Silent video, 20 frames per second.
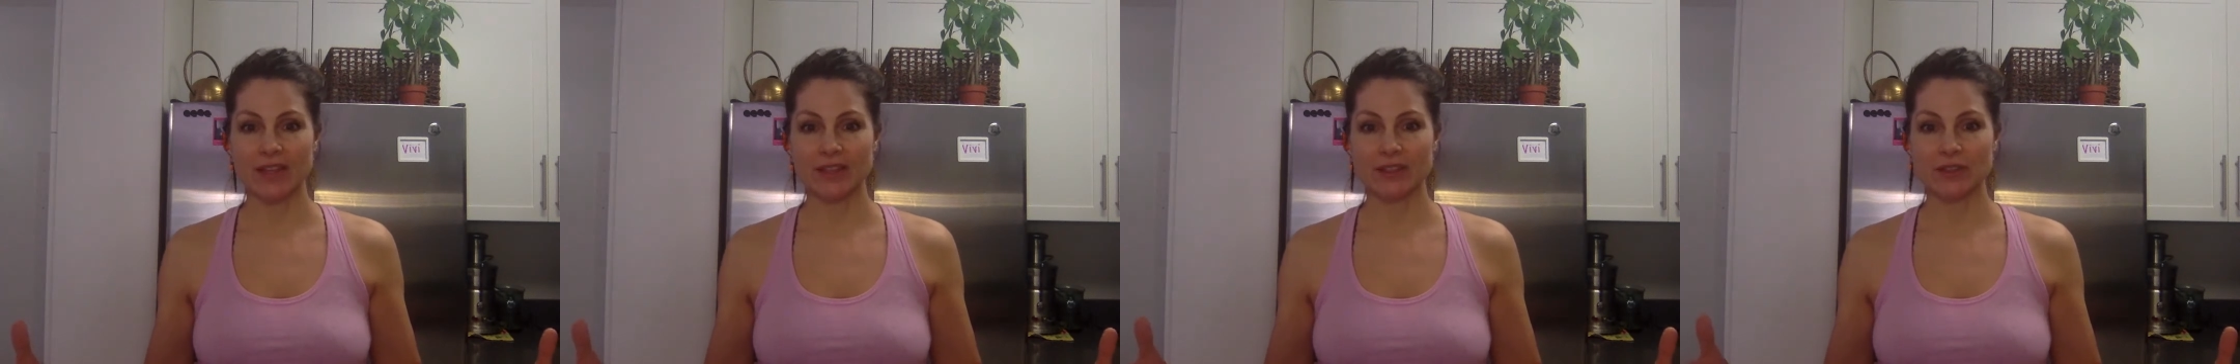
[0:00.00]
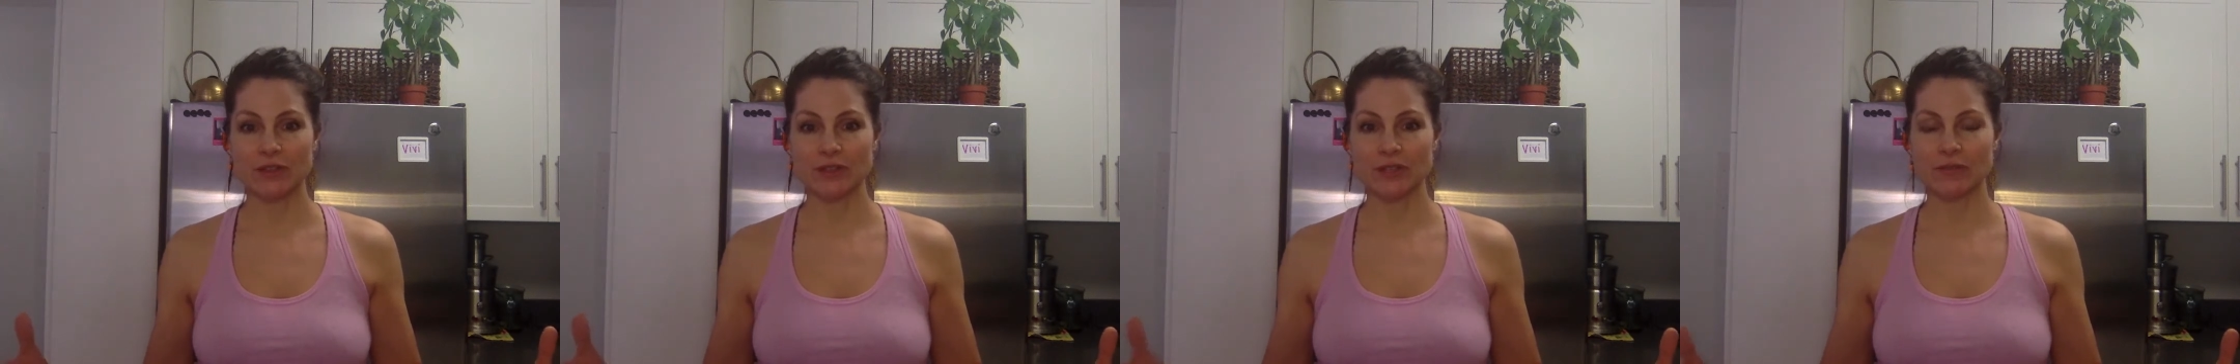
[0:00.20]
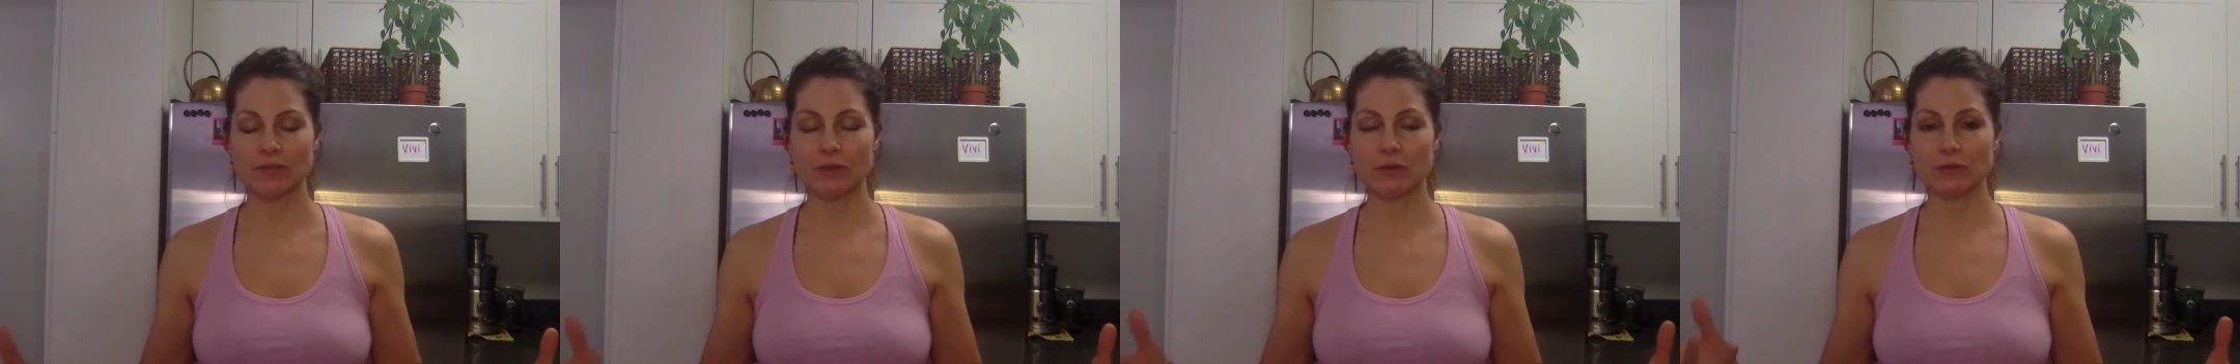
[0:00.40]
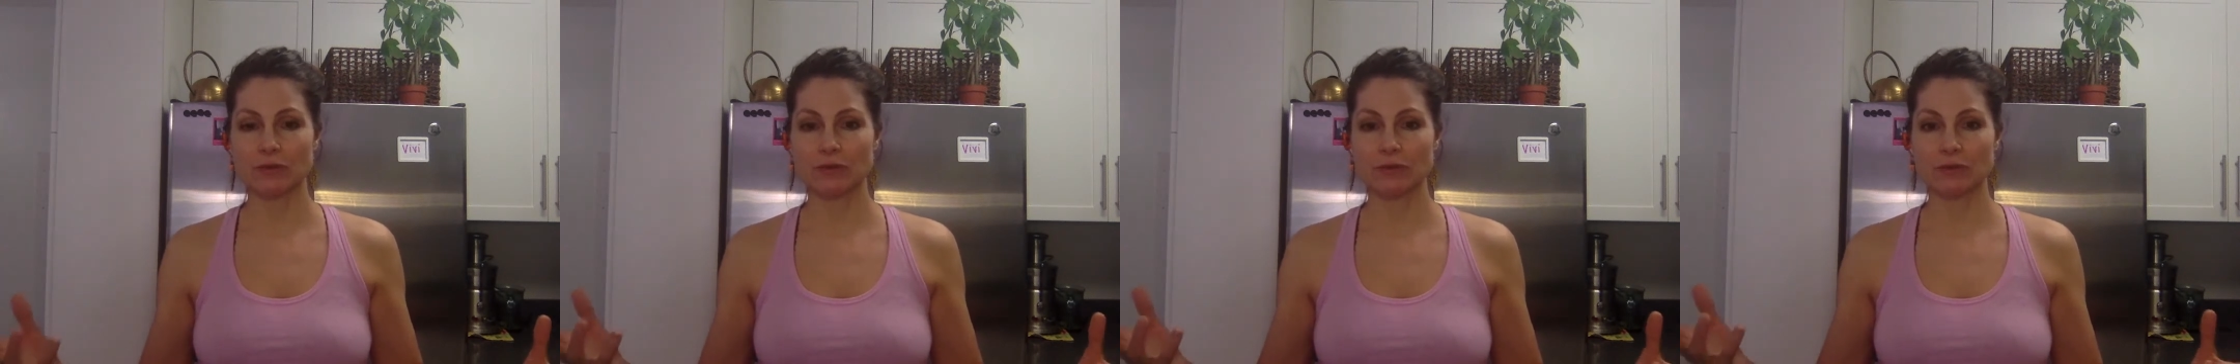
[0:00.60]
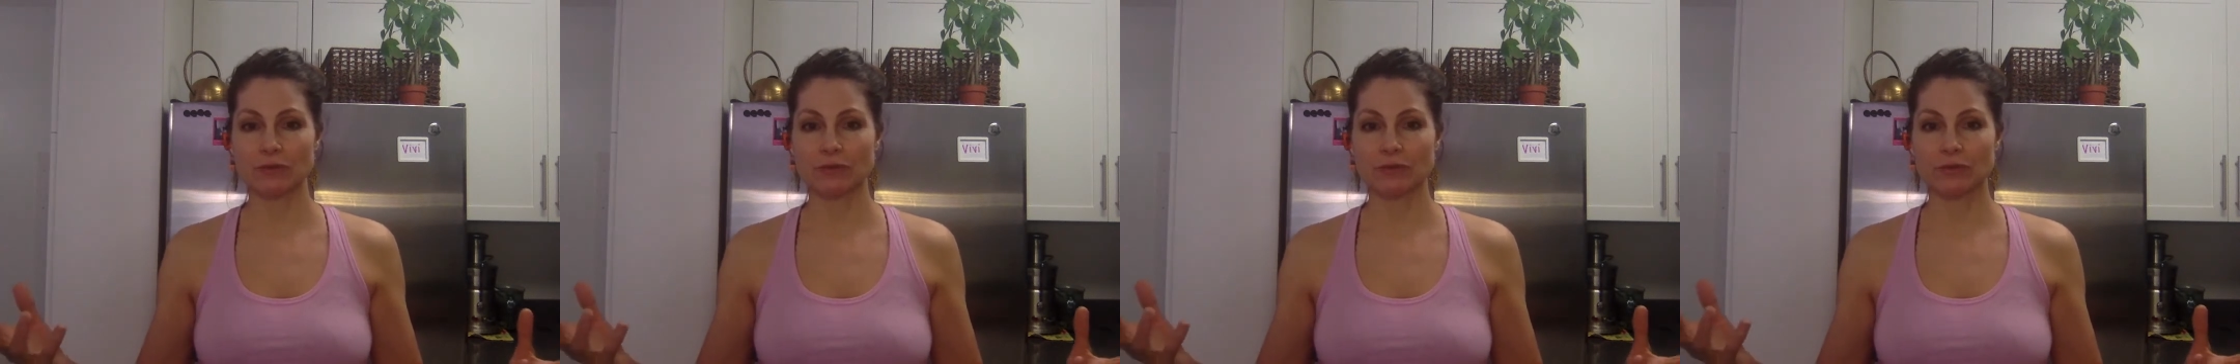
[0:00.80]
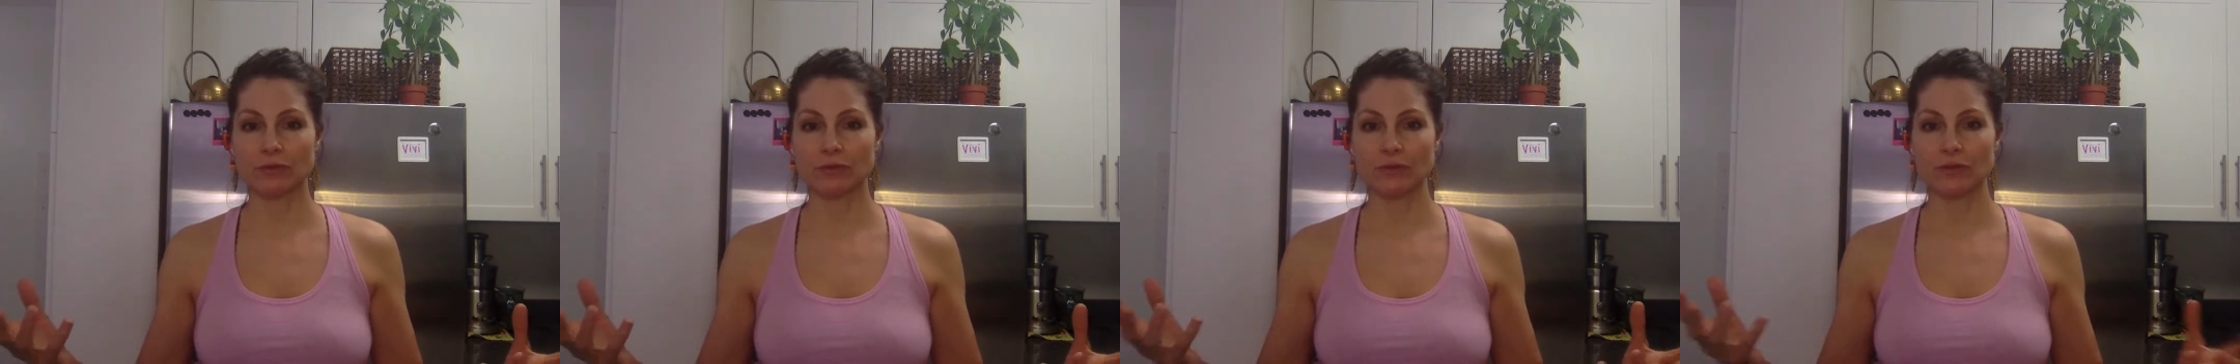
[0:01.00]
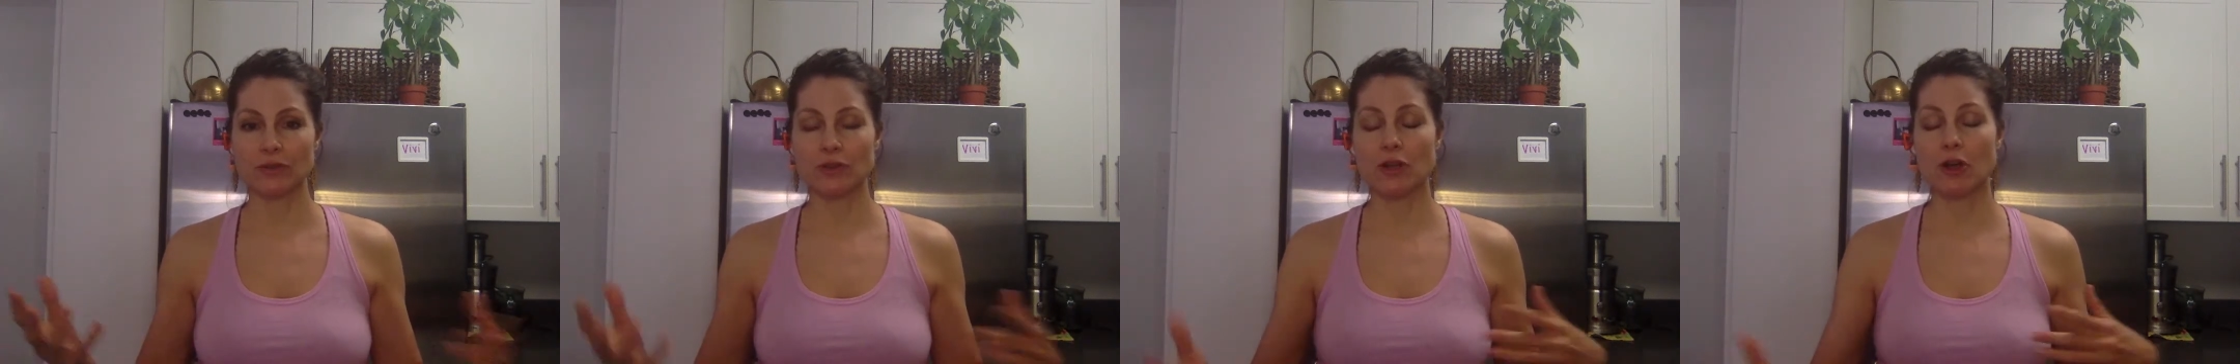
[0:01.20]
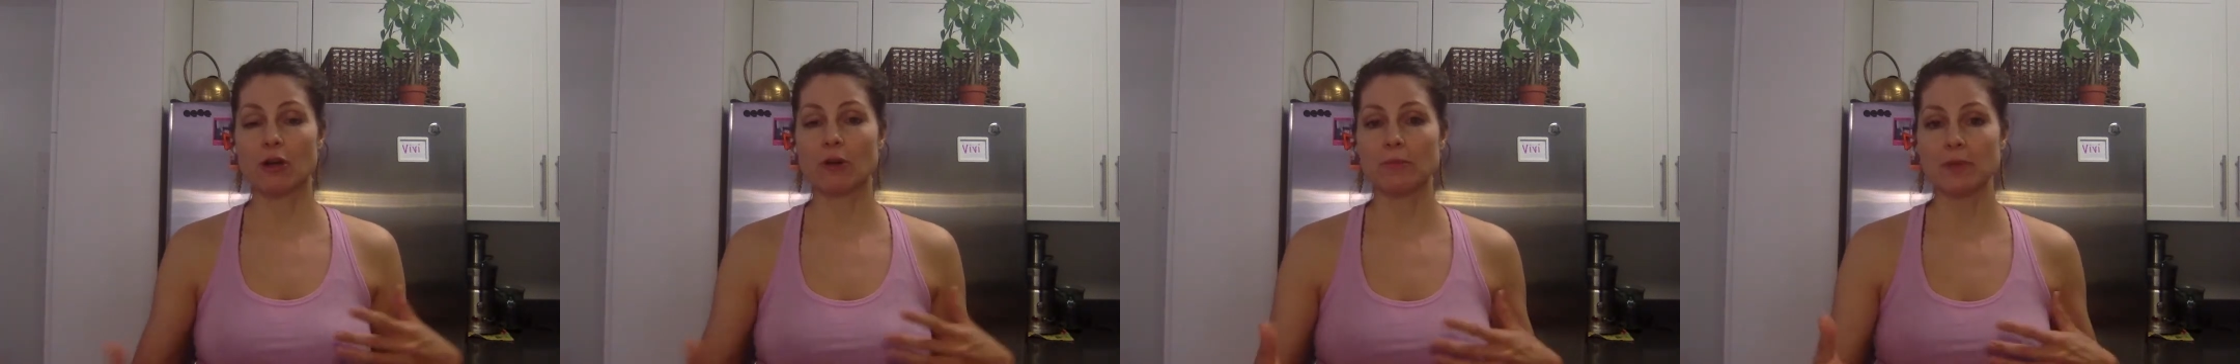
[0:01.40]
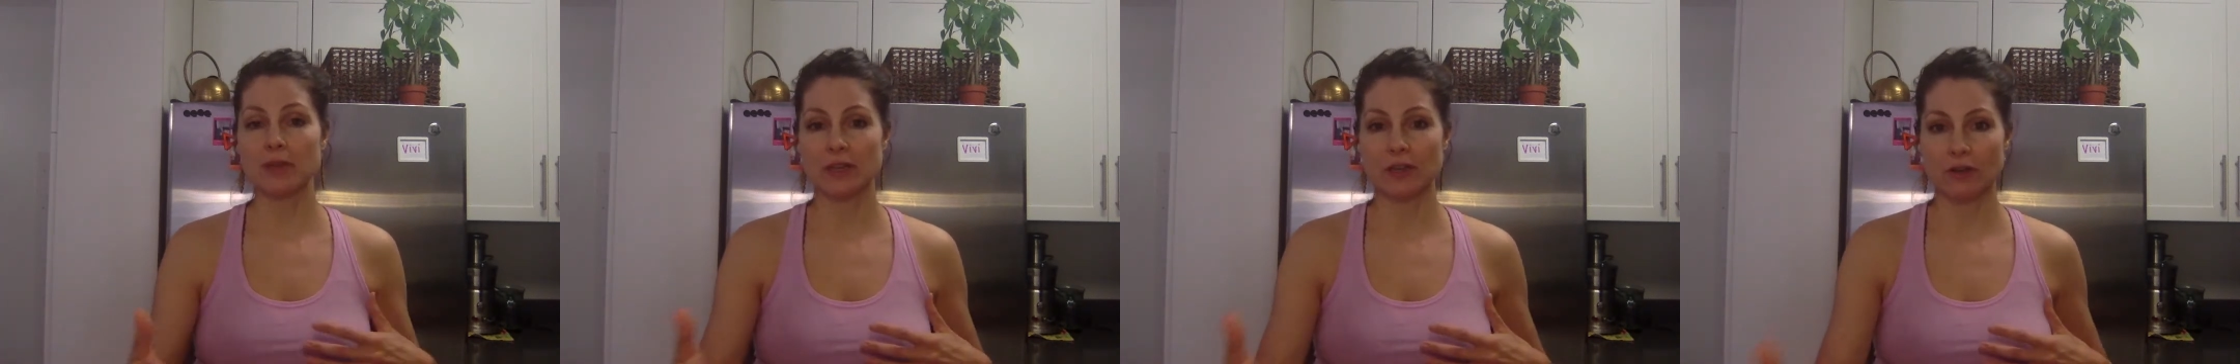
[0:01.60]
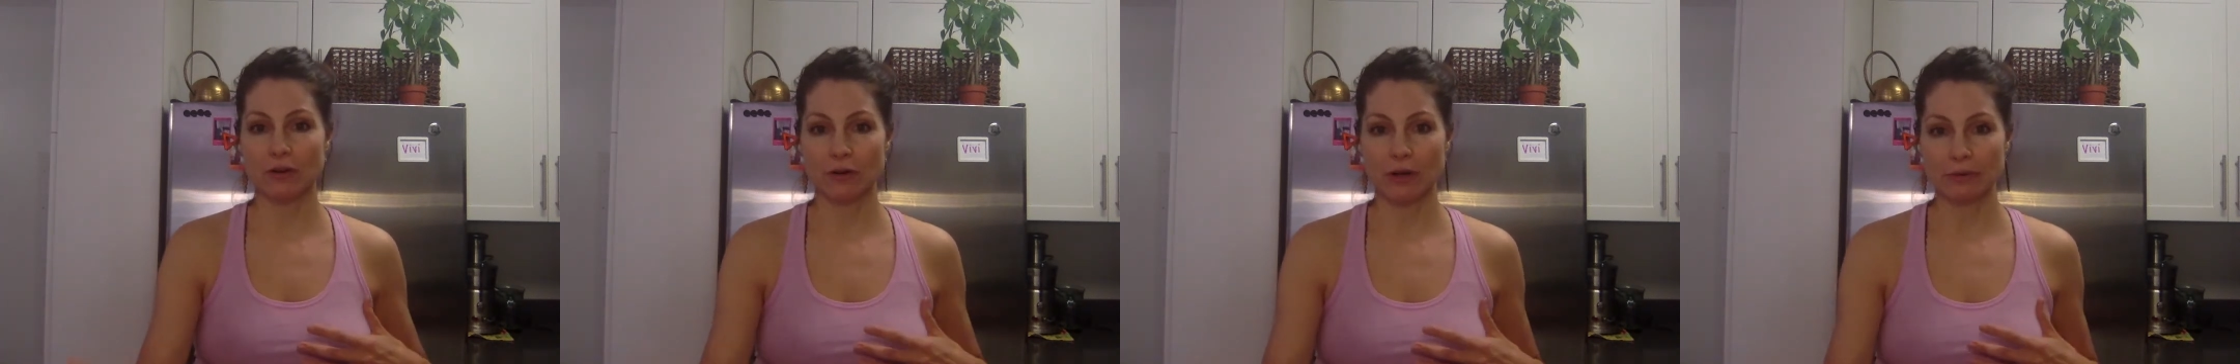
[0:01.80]
Those of you who know me
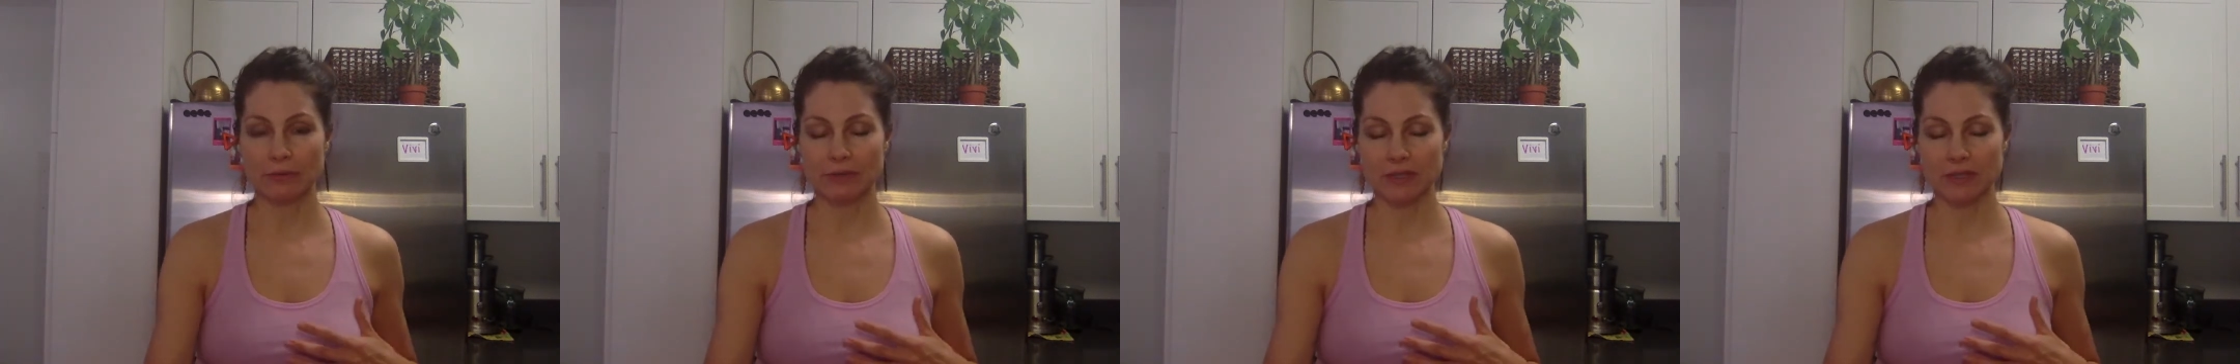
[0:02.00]
know I was